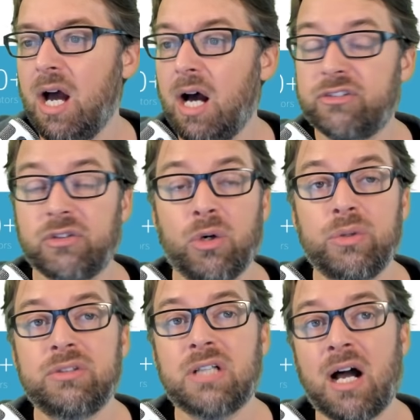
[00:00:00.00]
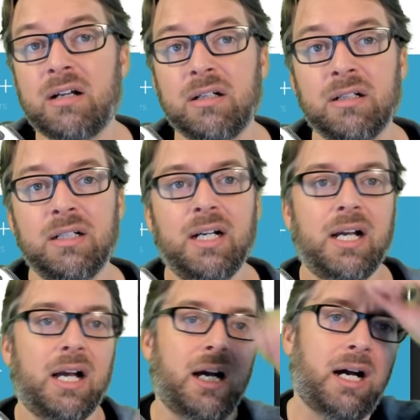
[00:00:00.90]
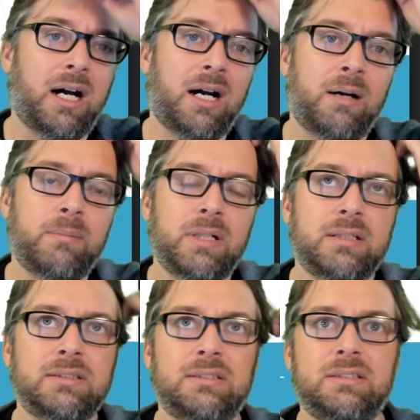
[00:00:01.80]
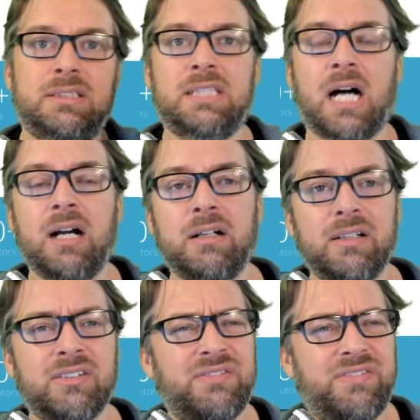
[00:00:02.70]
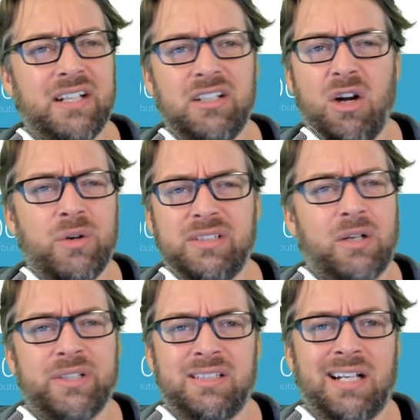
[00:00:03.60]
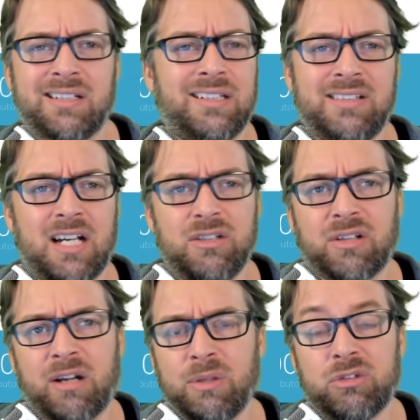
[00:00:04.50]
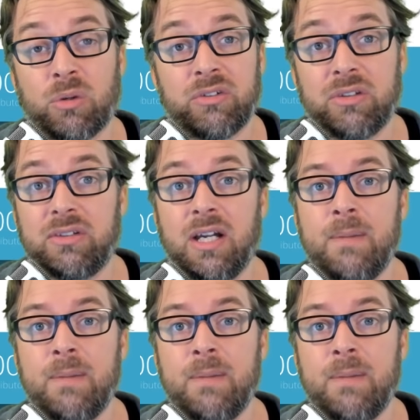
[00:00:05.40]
So Docker Docker does not use a lot of resources.